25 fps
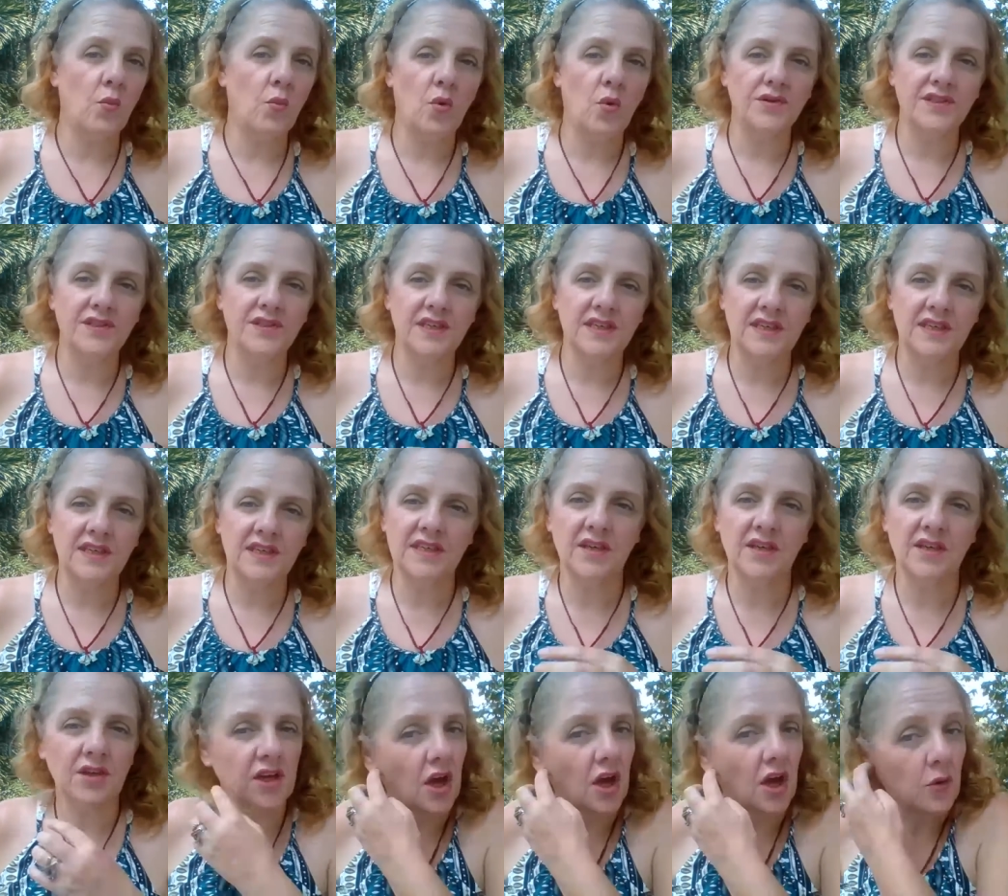What is
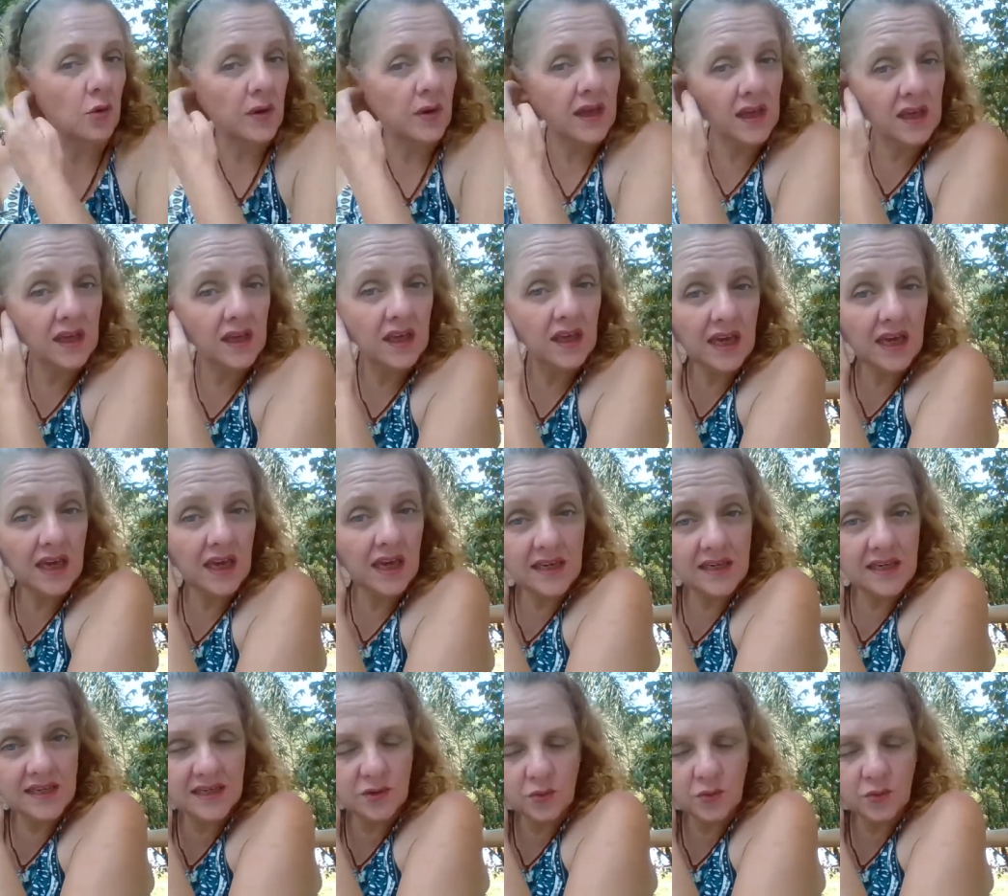going
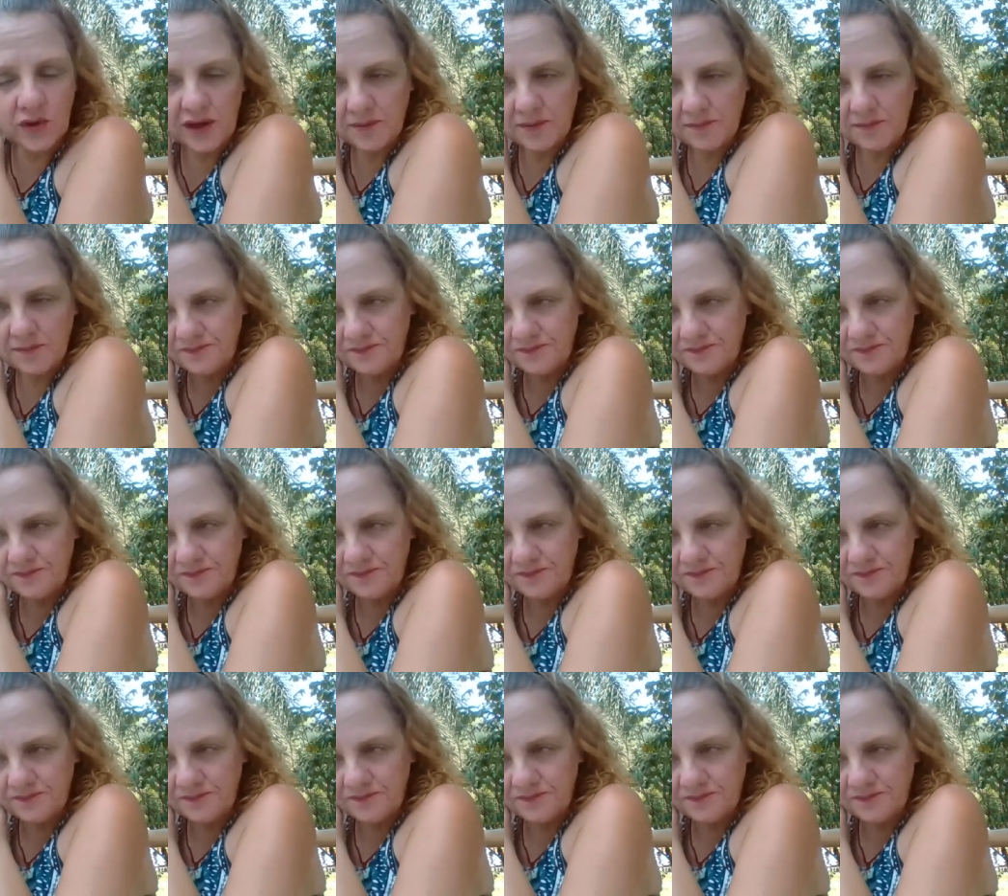into it?